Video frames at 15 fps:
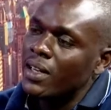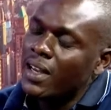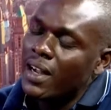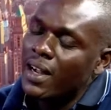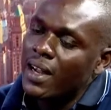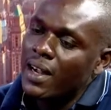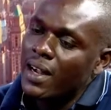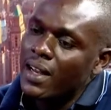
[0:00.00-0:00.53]

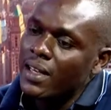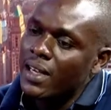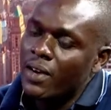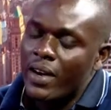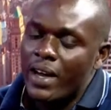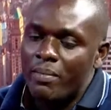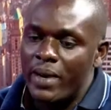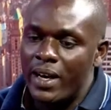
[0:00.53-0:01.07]
Nikakaa
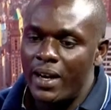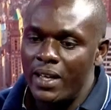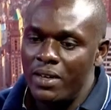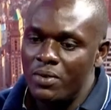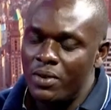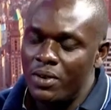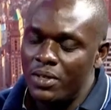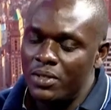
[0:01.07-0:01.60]
nikaona hapana hii
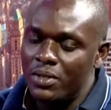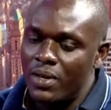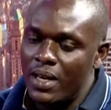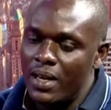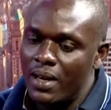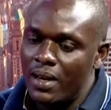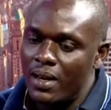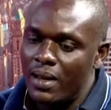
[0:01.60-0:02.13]
ugonjwa.